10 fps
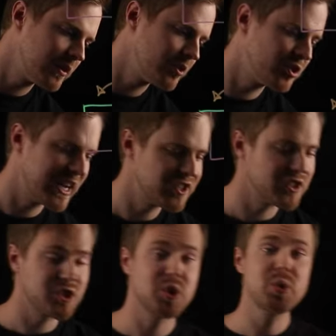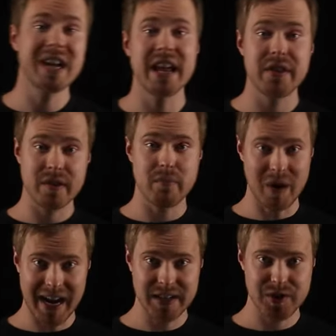those changes to Nathan
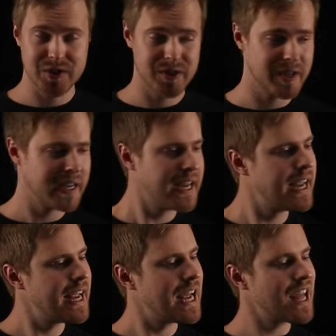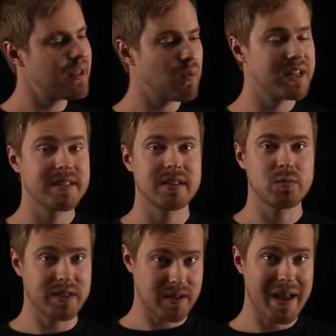branch. And then once
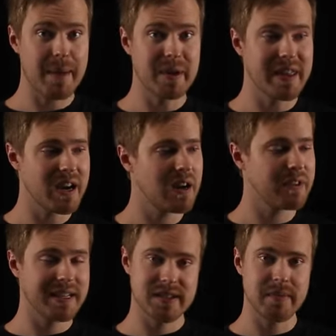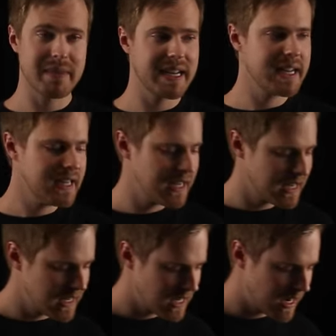I'm happy there, everything's committed,
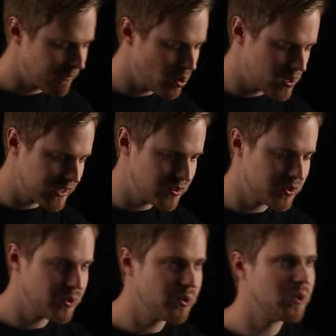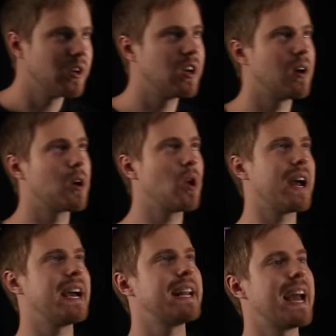I'm going to go
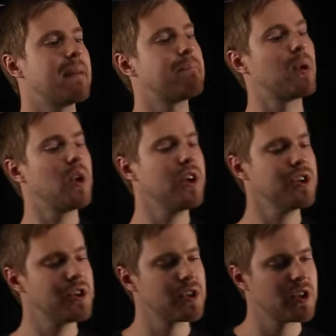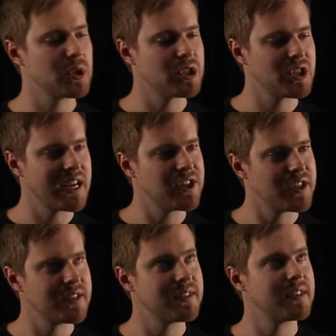ahead and push those
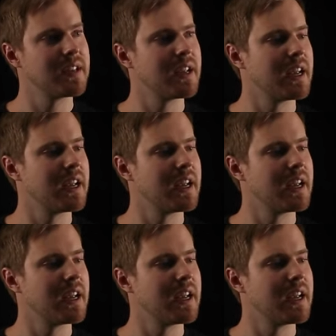changes